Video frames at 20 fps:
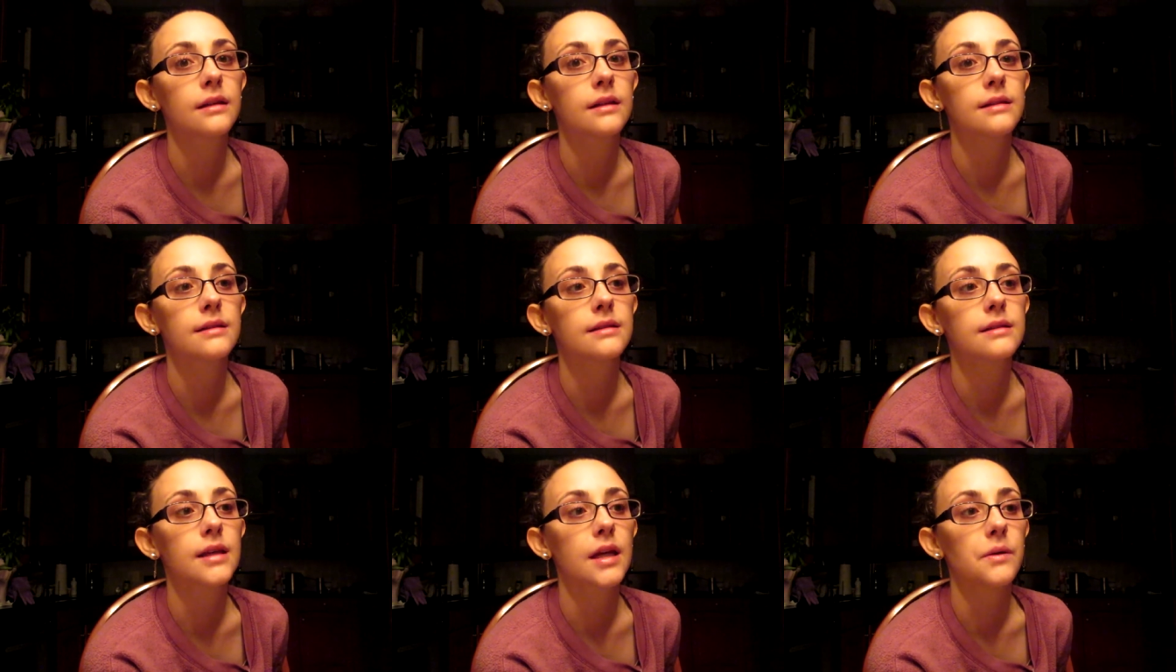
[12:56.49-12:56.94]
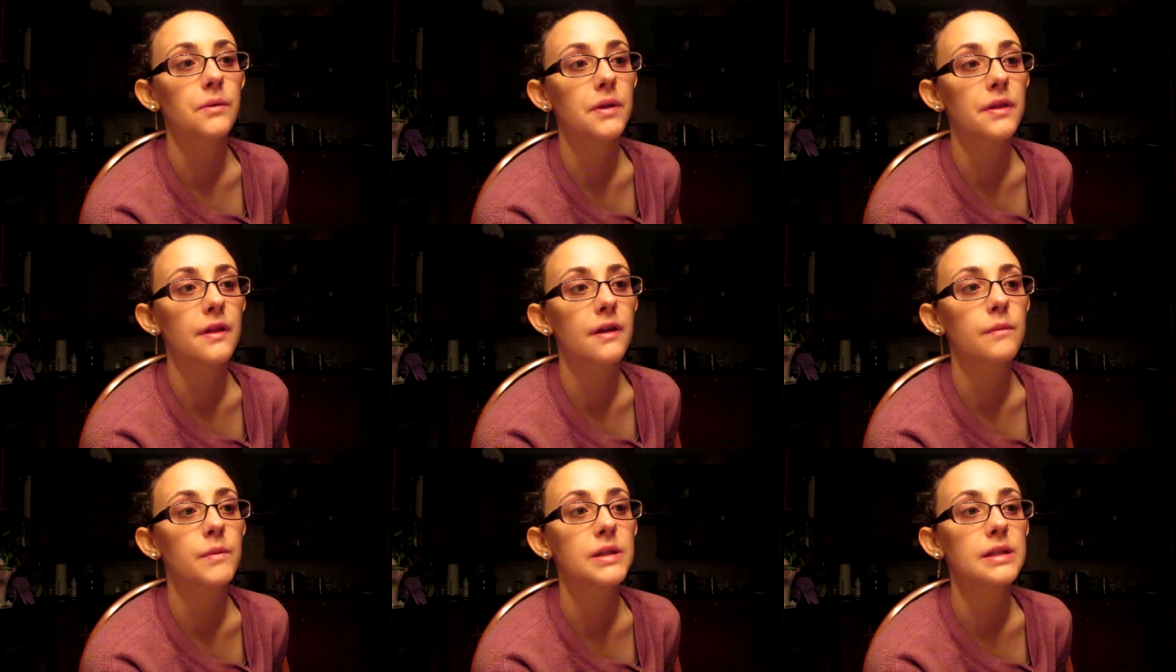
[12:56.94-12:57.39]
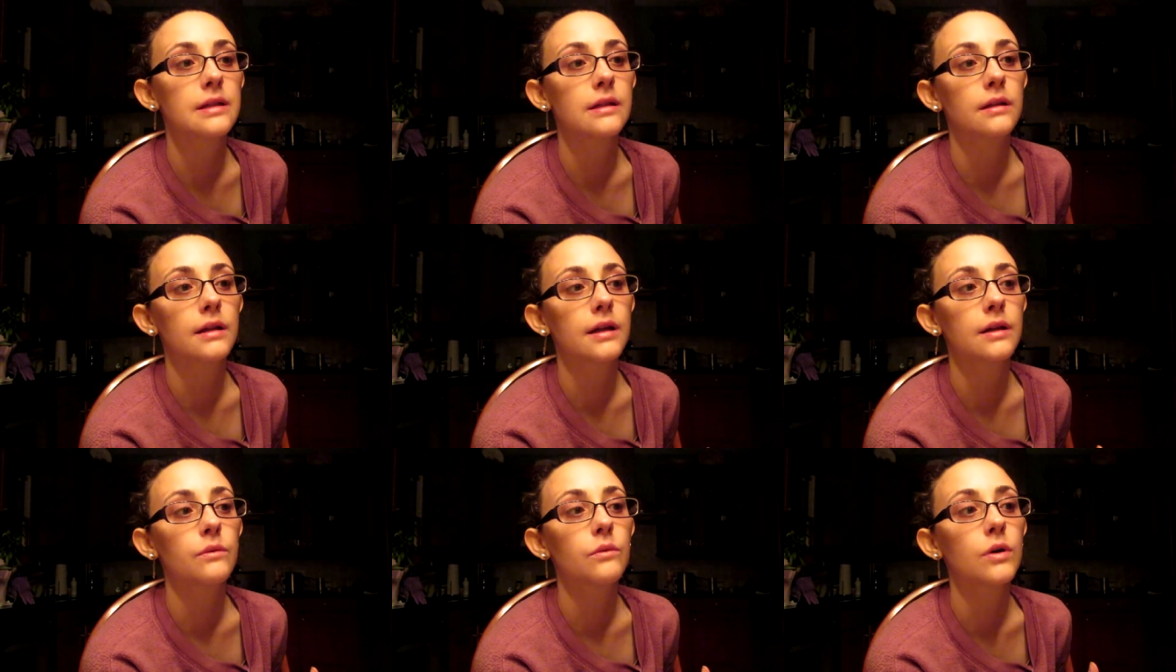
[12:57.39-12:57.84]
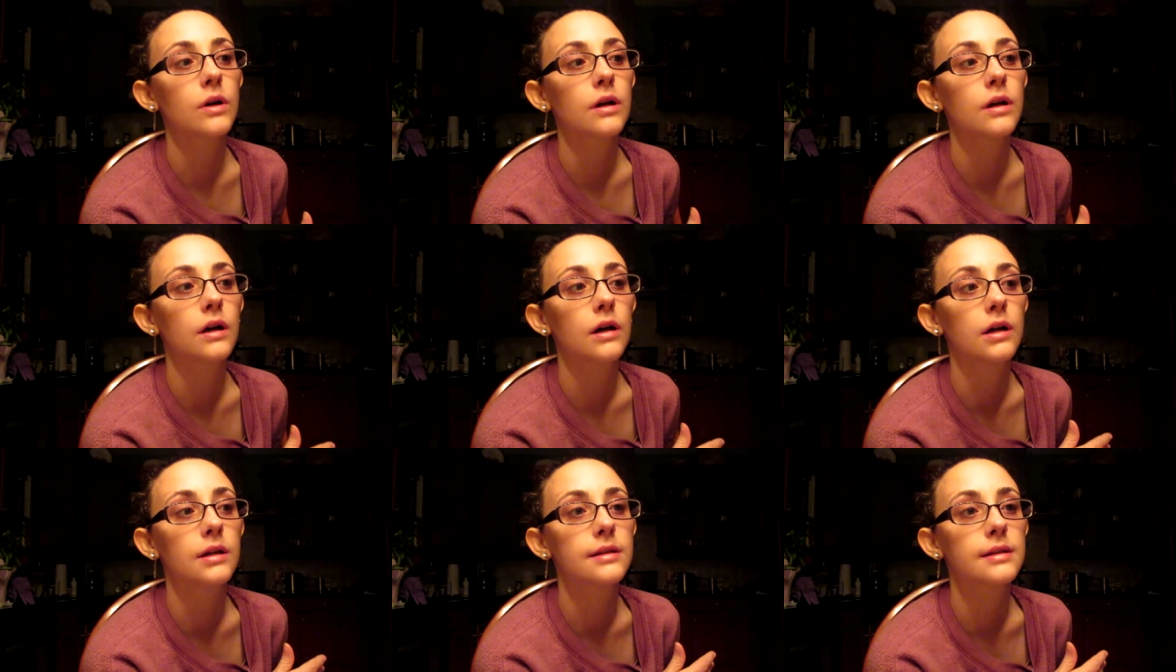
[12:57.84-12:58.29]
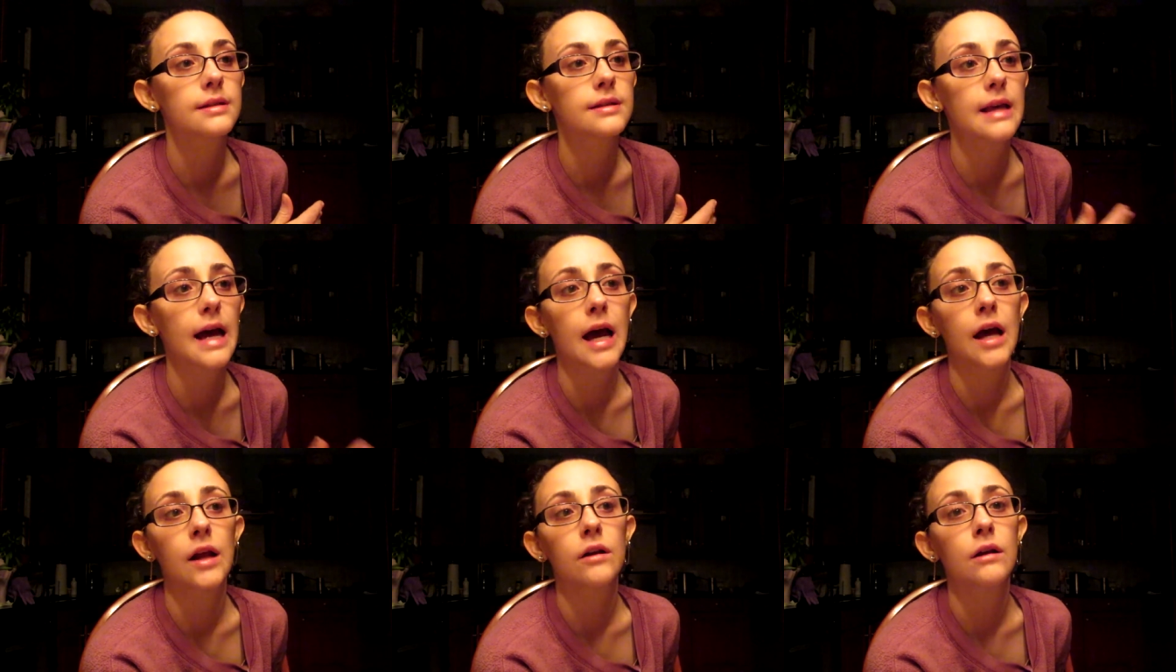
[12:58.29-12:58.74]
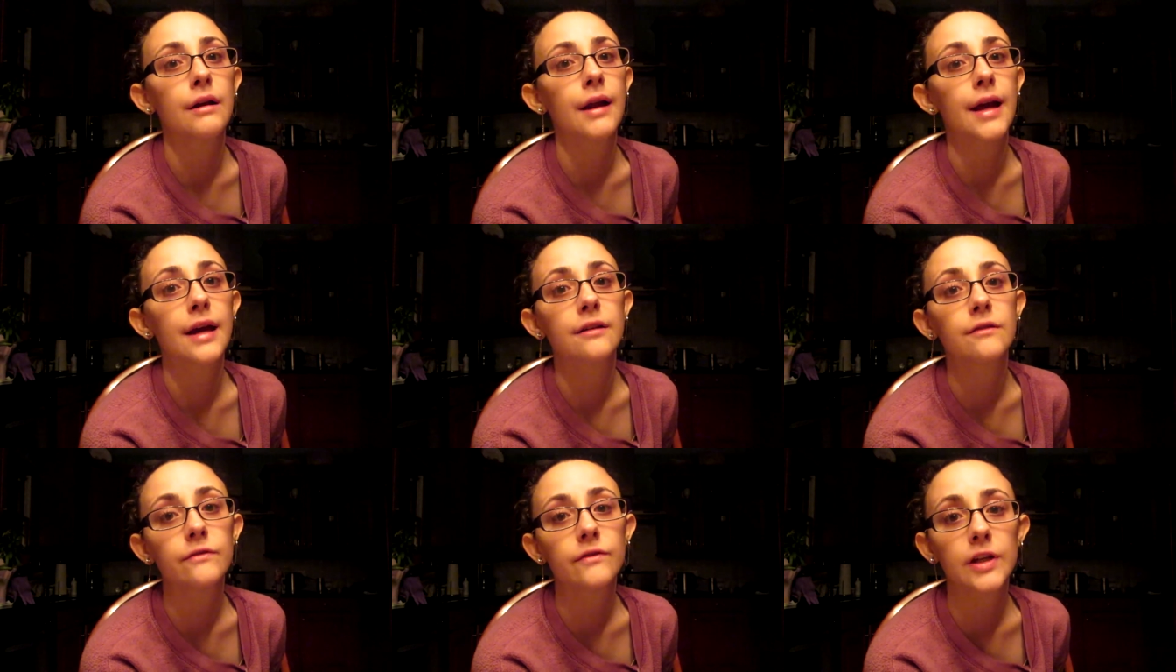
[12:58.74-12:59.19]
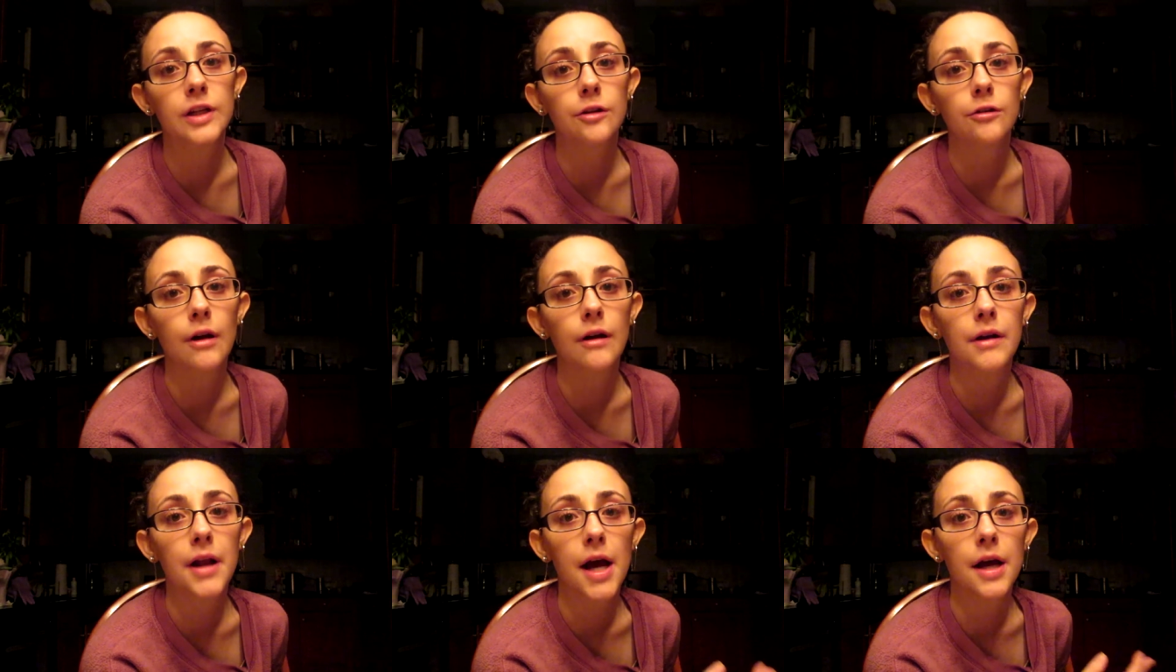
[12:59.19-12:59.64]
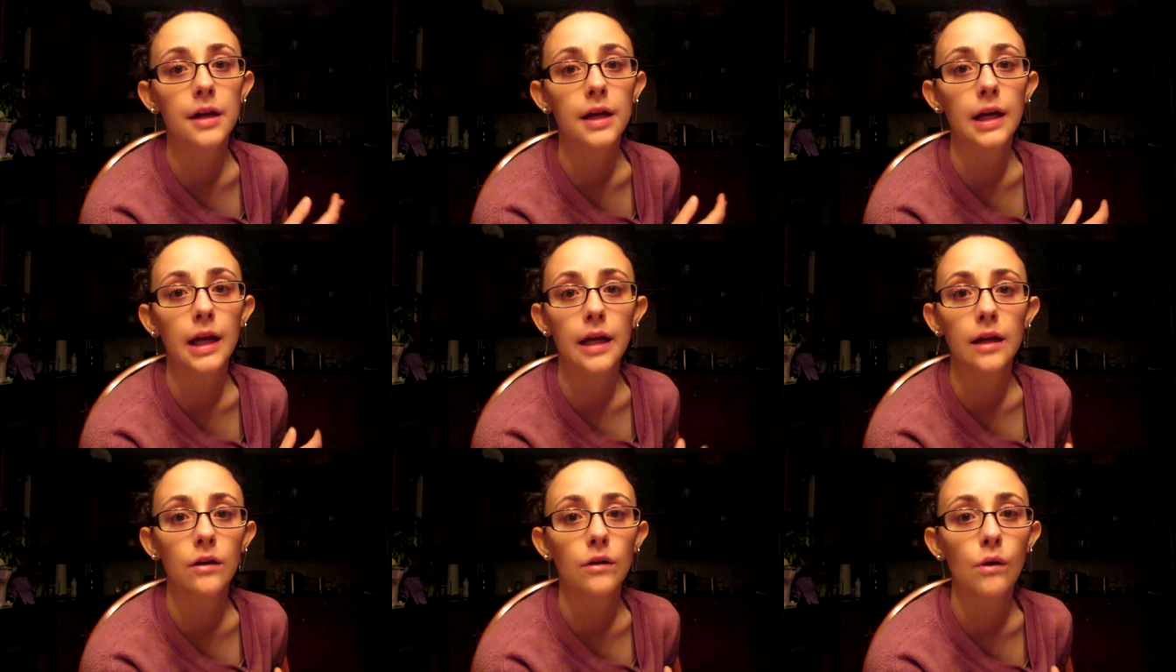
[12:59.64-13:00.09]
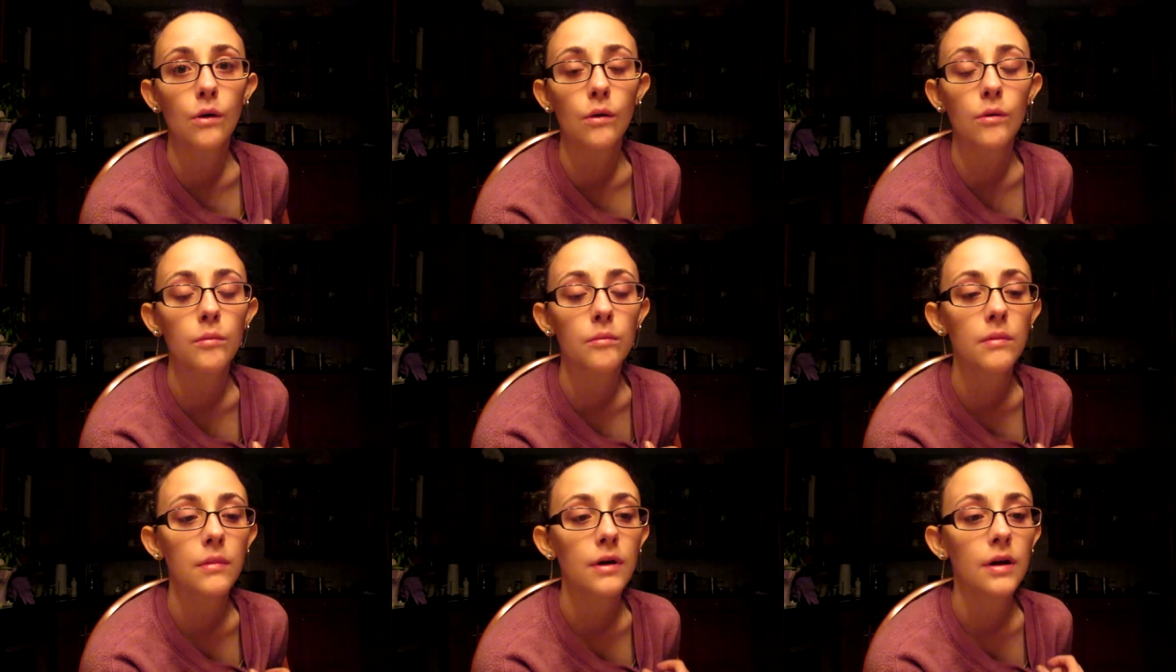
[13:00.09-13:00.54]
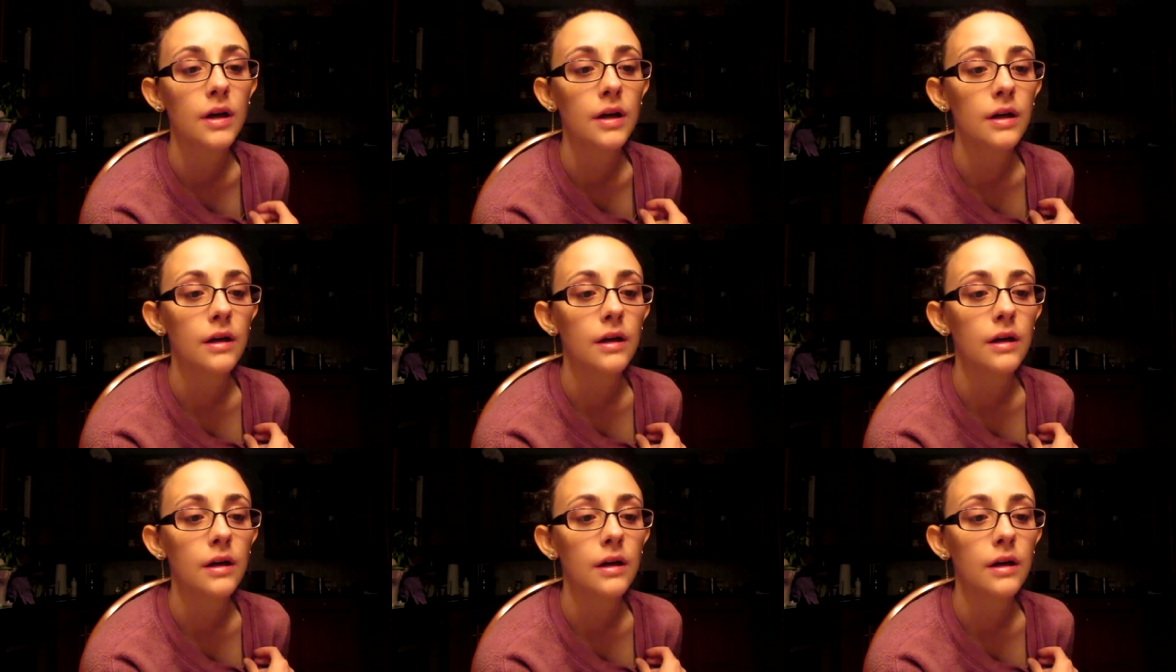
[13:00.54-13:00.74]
and then stay with him until I work on Saturday and figure out how to get home.